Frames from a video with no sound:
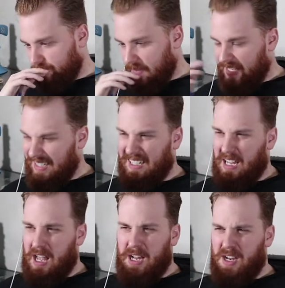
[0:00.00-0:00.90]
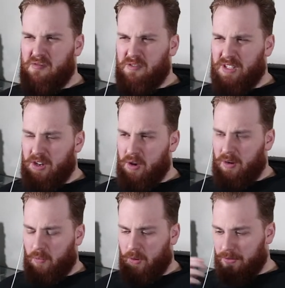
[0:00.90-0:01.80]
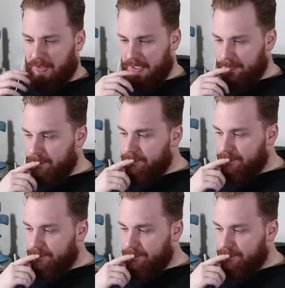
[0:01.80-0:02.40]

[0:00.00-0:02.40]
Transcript: I don't really know how to word this.